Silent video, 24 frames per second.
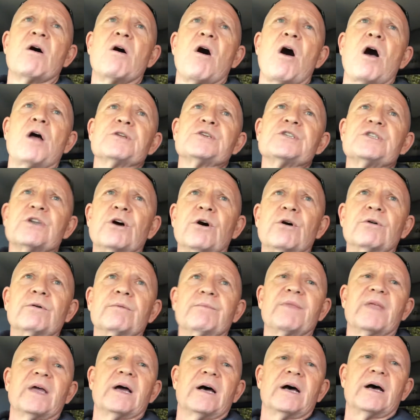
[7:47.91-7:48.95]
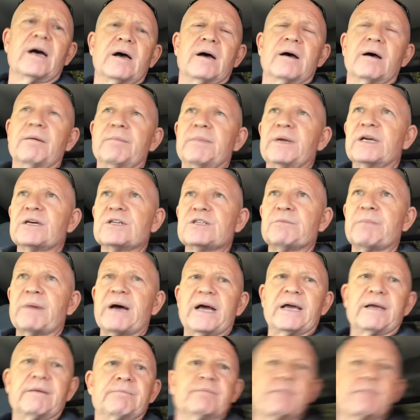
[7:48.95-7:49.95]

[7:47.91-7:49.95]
Also, because of my